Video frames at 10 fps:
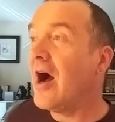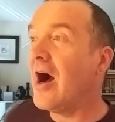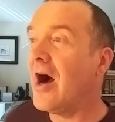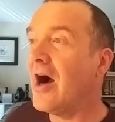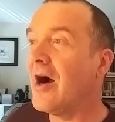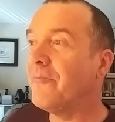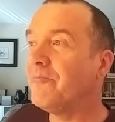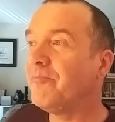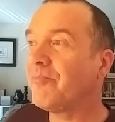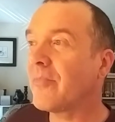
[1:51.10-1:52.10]

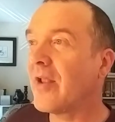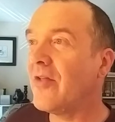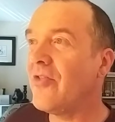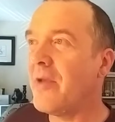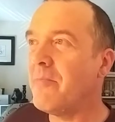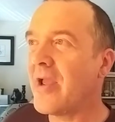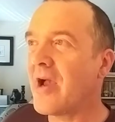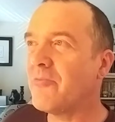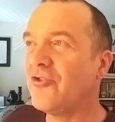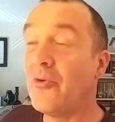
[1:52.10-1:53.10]
They make
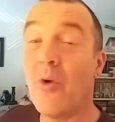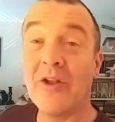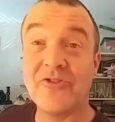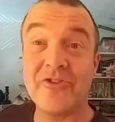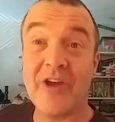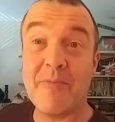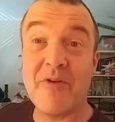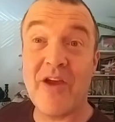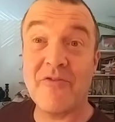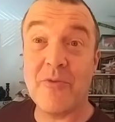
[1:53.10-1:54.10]
up. She wants to
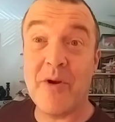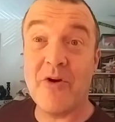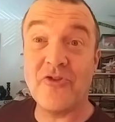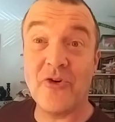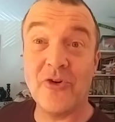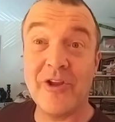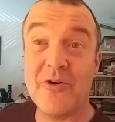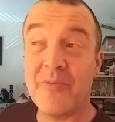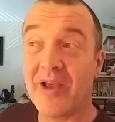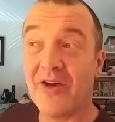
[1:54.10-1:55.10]
maybe have the marriage
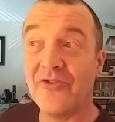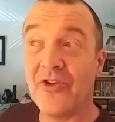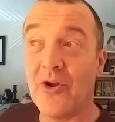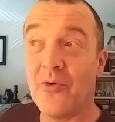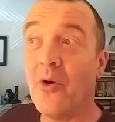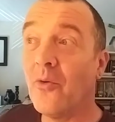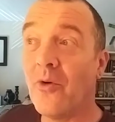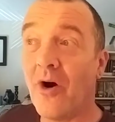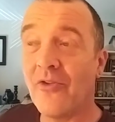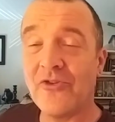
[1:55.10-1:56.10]
earlier because, oh,
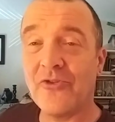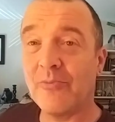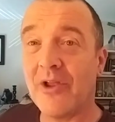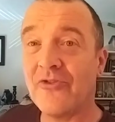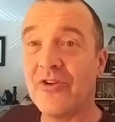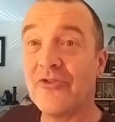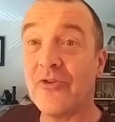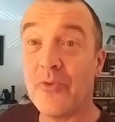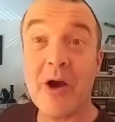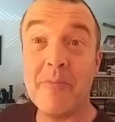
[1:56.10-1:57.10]
all this unpleasantness.
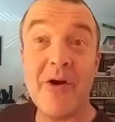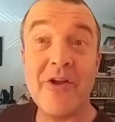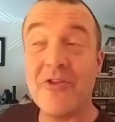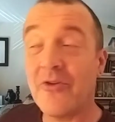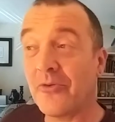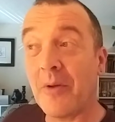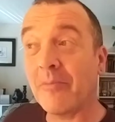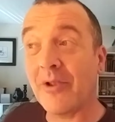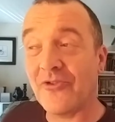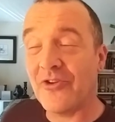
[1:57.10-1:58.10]
If we got married, this
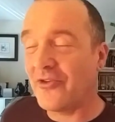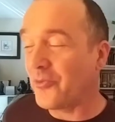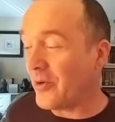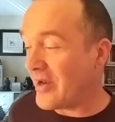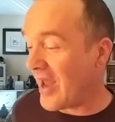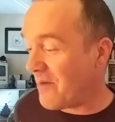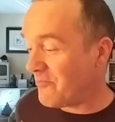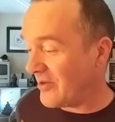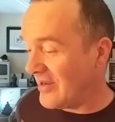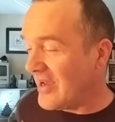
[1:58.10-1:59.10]
unpleasantness wouldn't
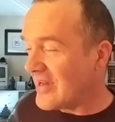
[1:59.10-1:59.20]
happen.